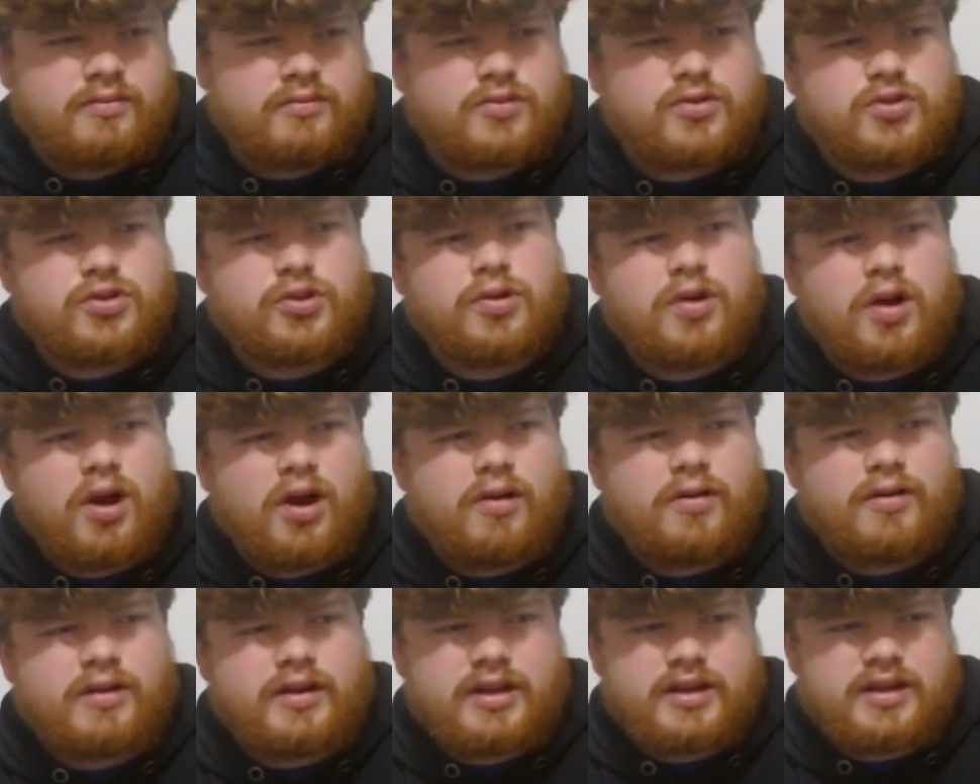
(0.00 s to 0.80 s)
Drew
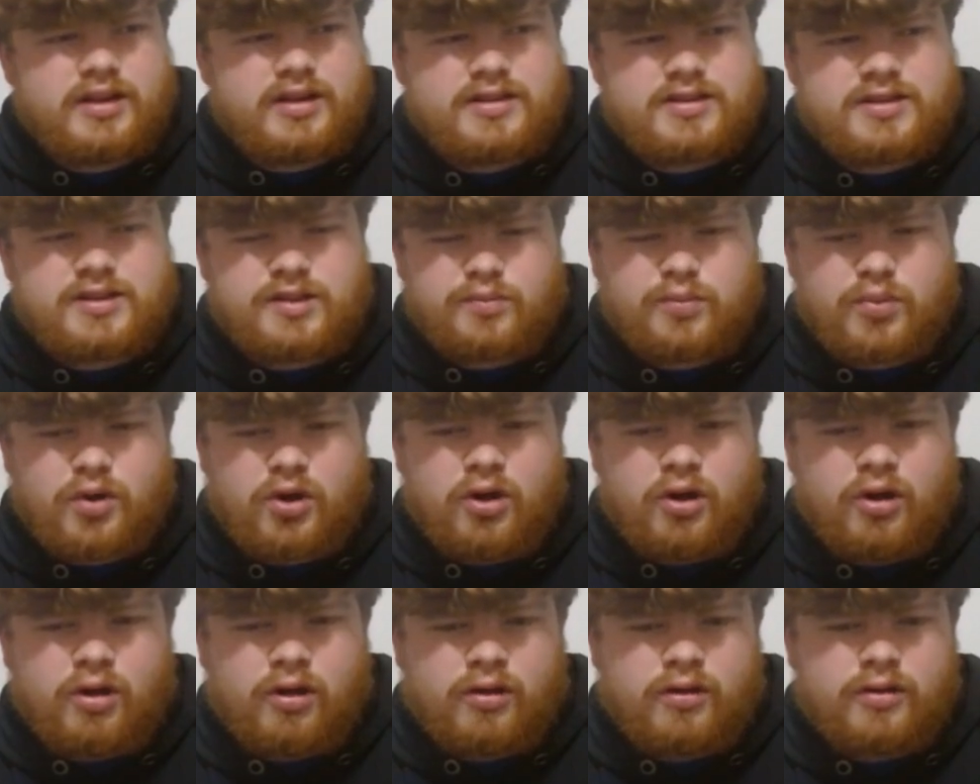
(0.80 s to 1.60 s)
Holiday gets the
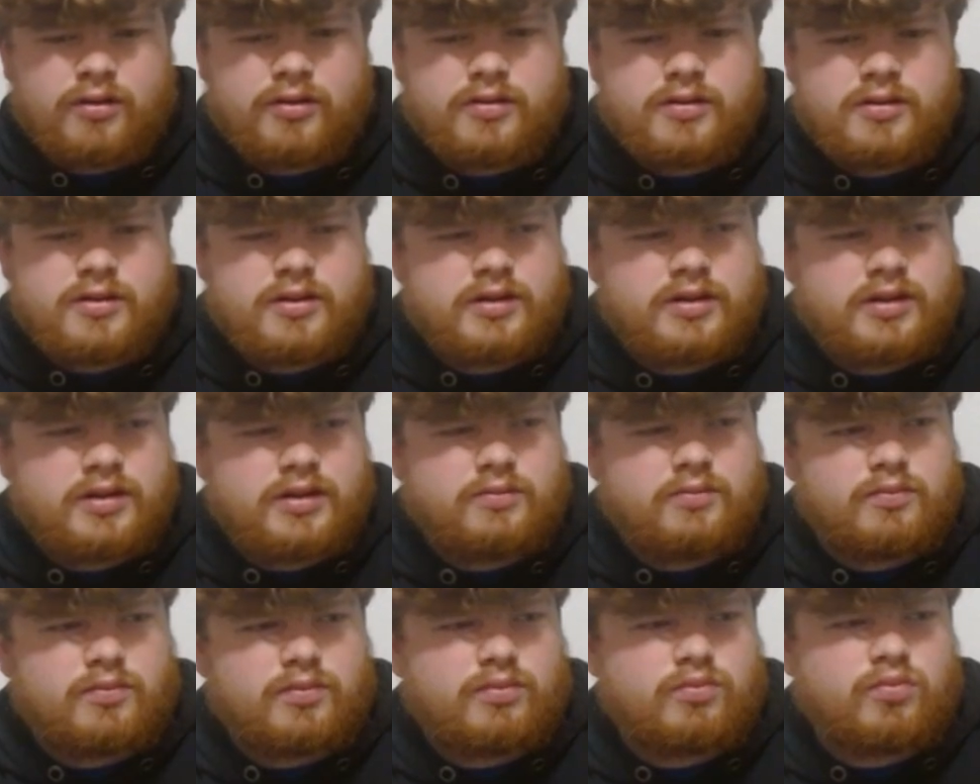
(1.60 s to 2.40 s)
ball,
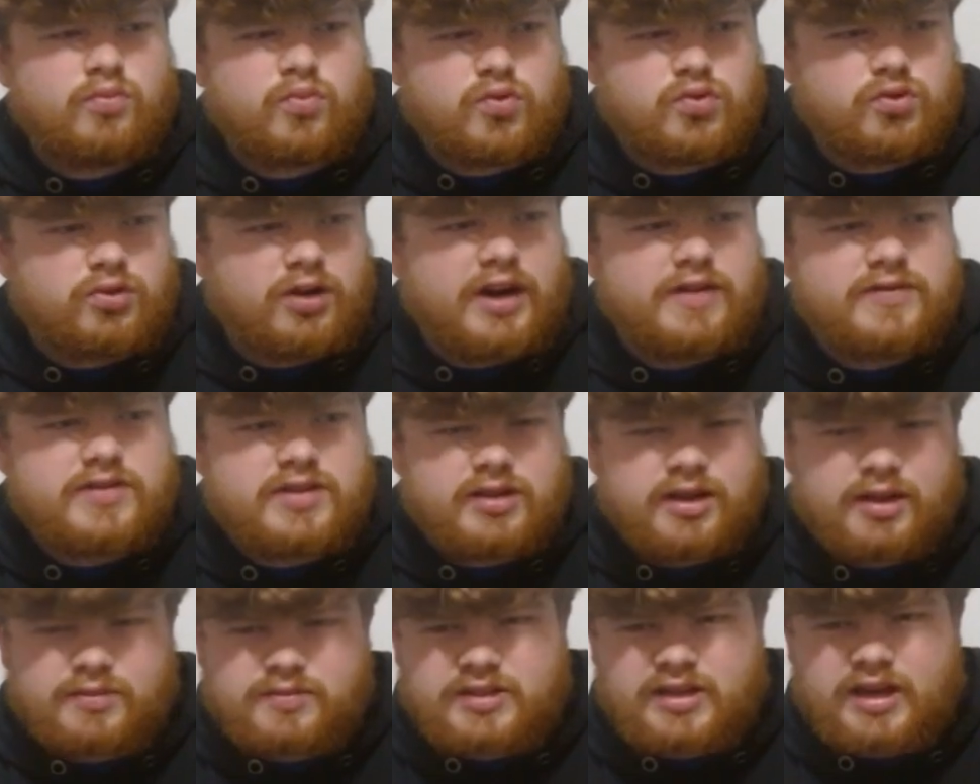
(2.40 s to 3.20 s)
drives
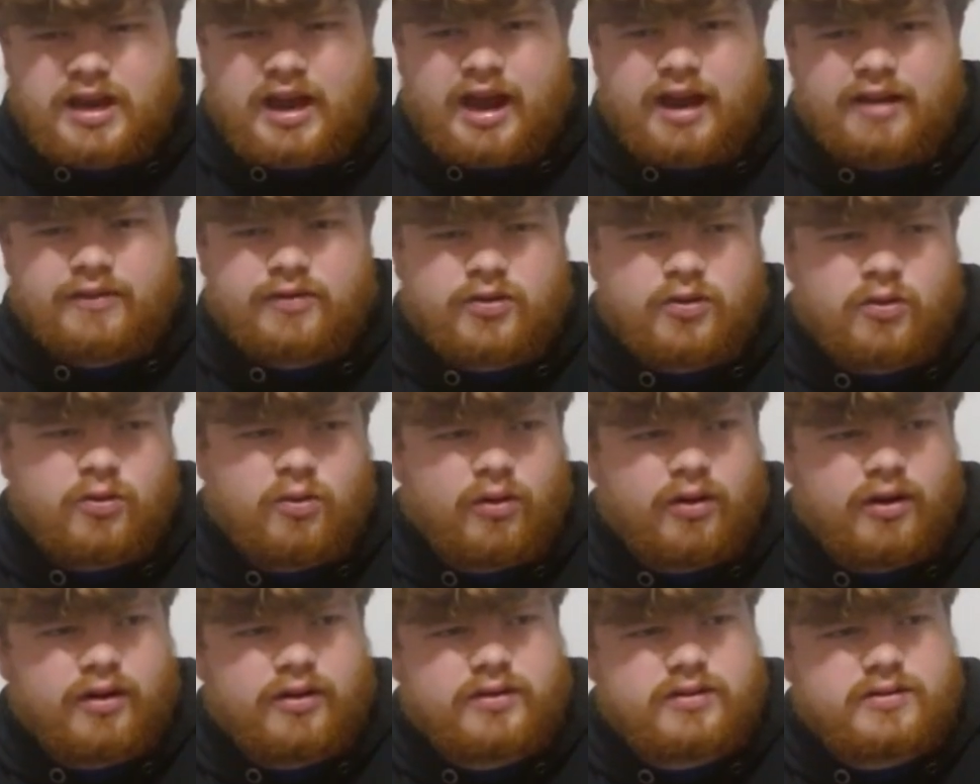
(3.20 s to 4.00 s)
it up to half
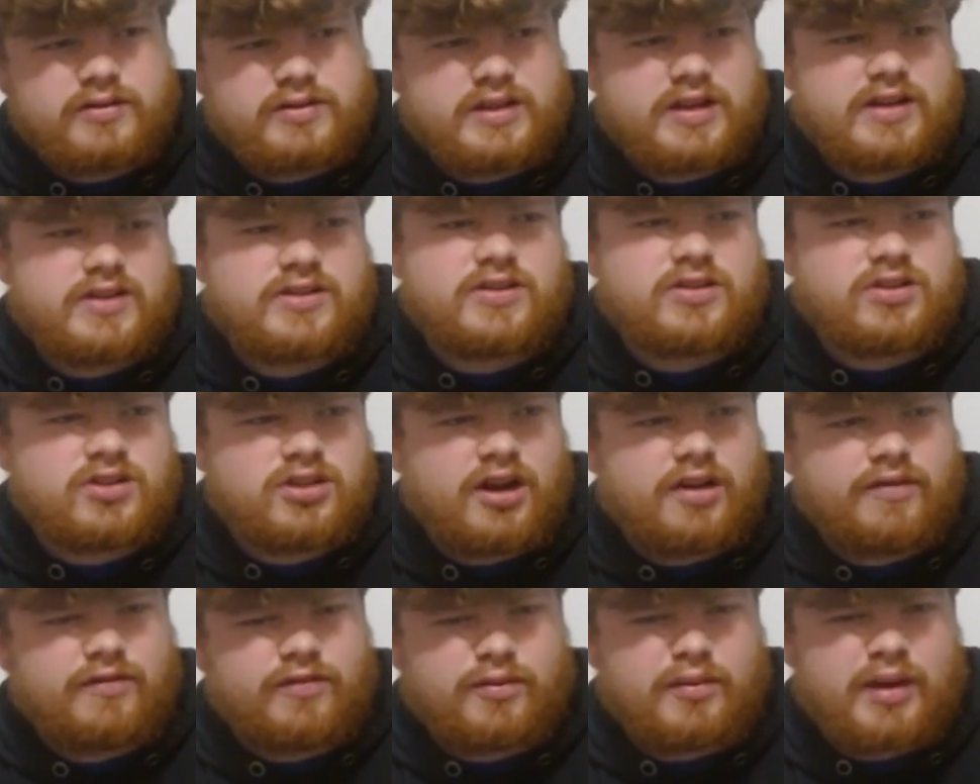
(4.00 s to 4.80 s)
court, takes a
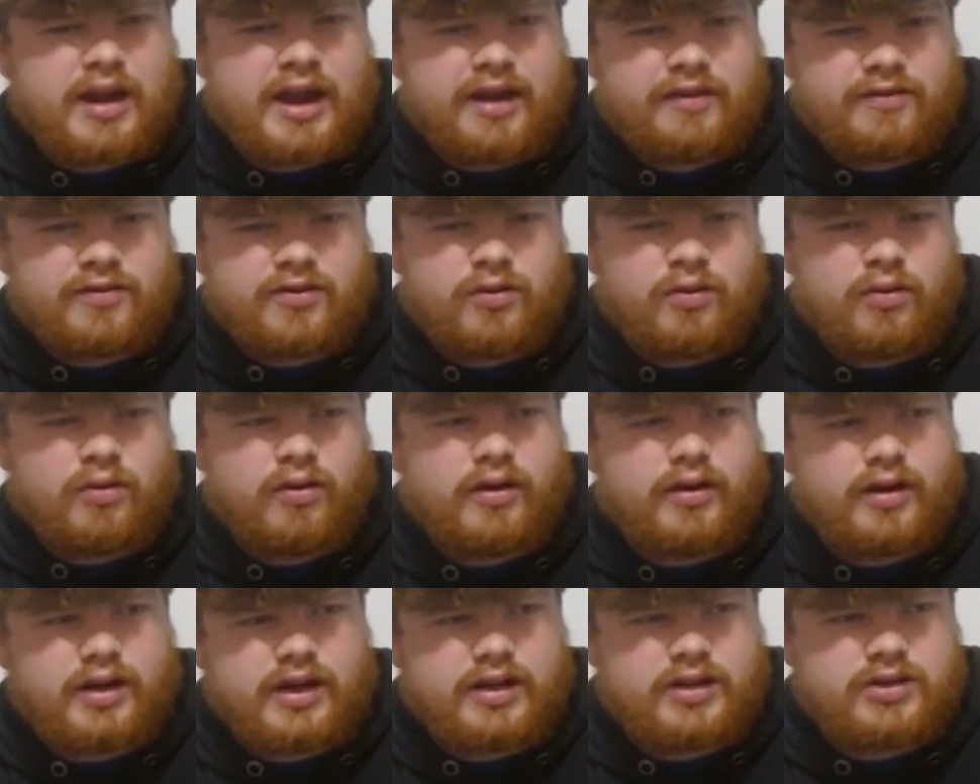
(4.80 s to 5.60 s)
shot from half
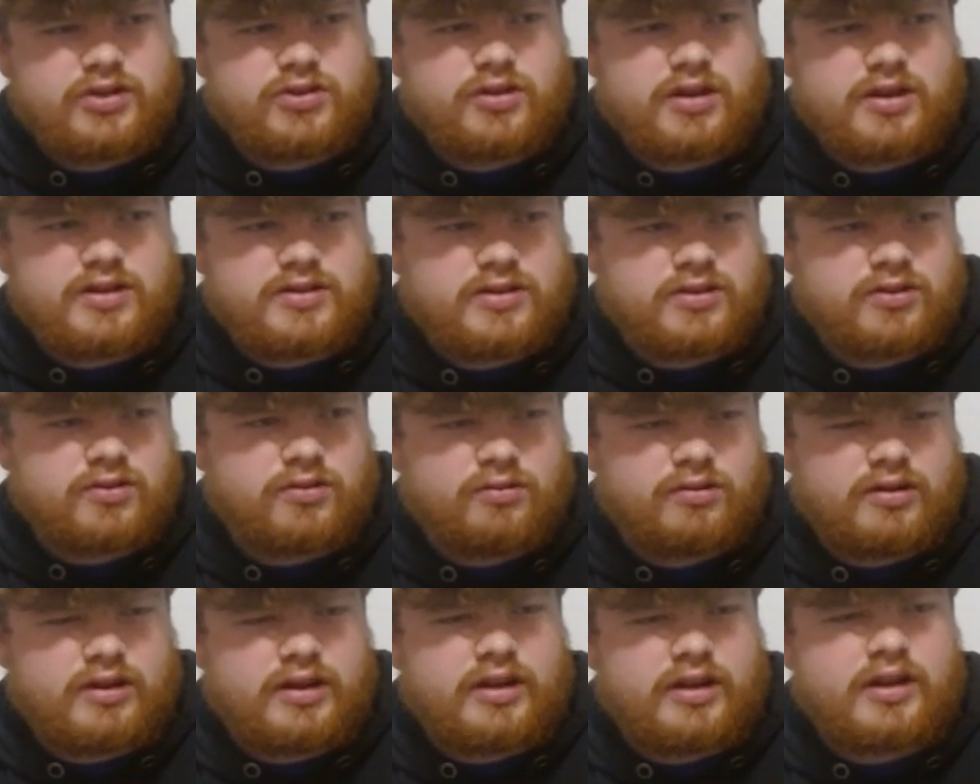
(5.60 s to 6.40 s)
court and drains a
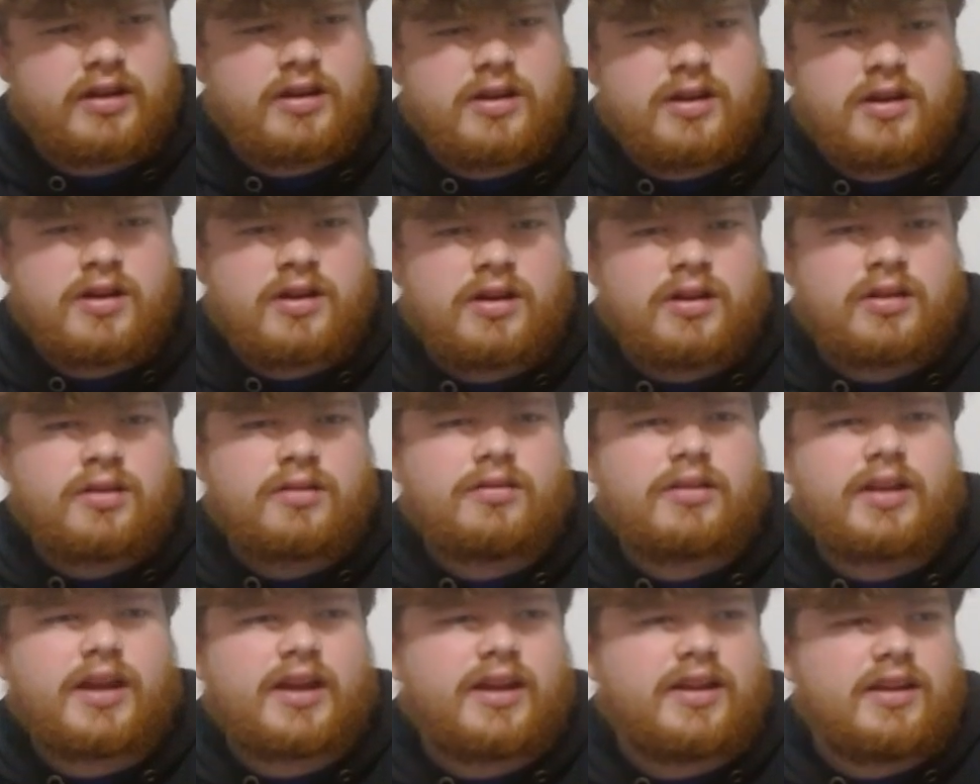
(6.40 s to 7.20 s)
three.
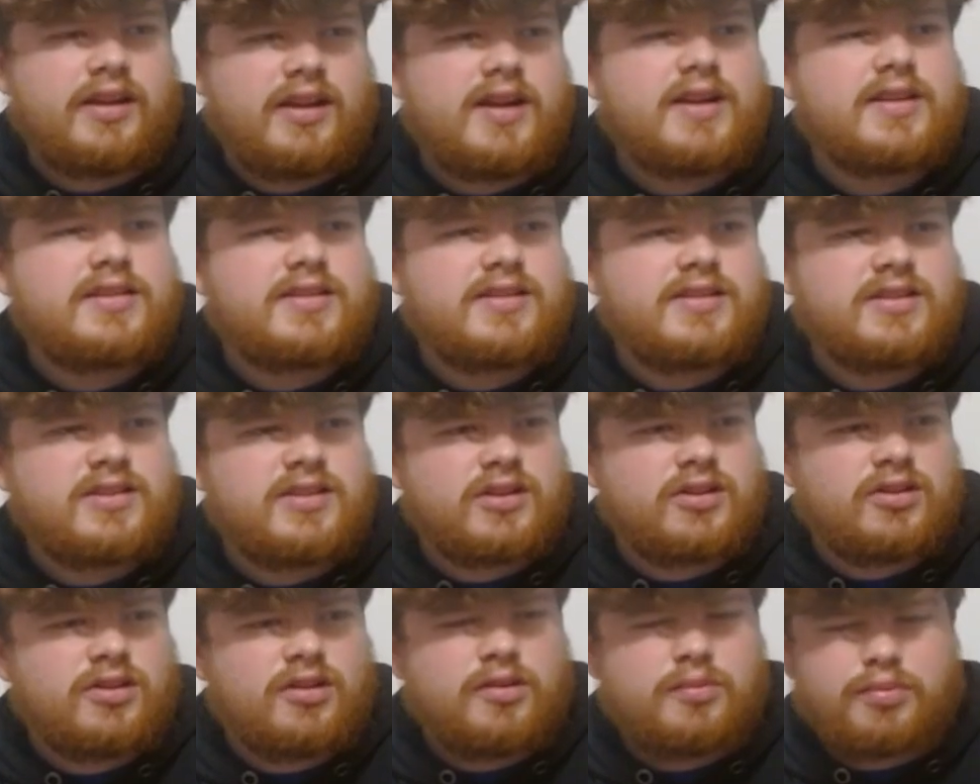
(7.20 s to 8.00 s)
Like yes, it's
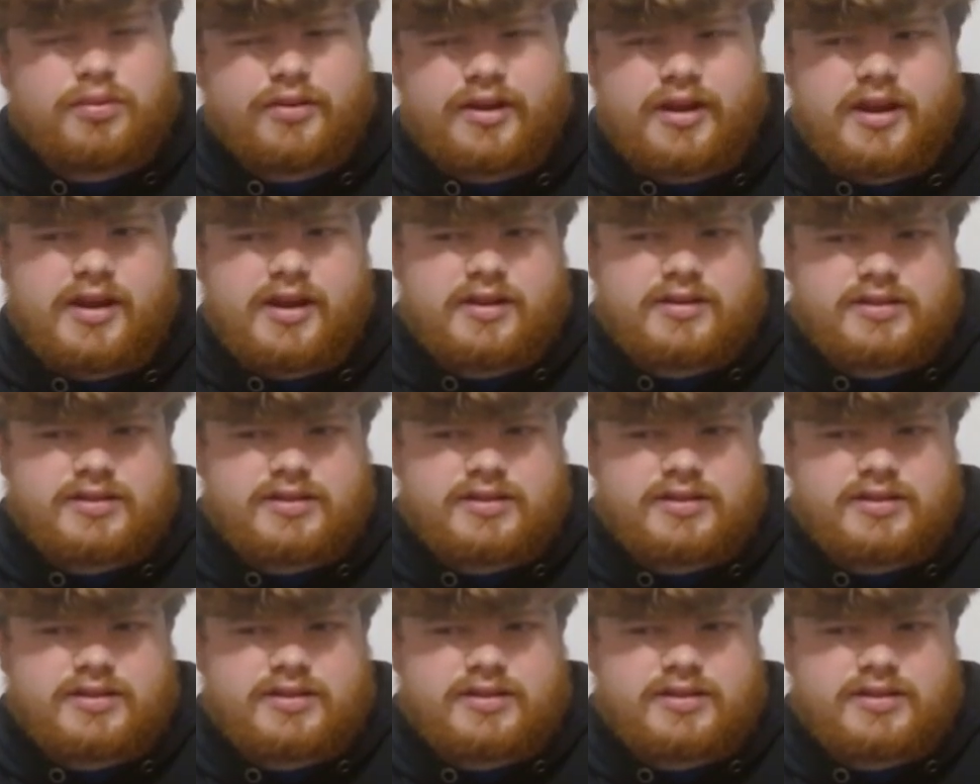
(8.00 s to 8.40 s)
a good play.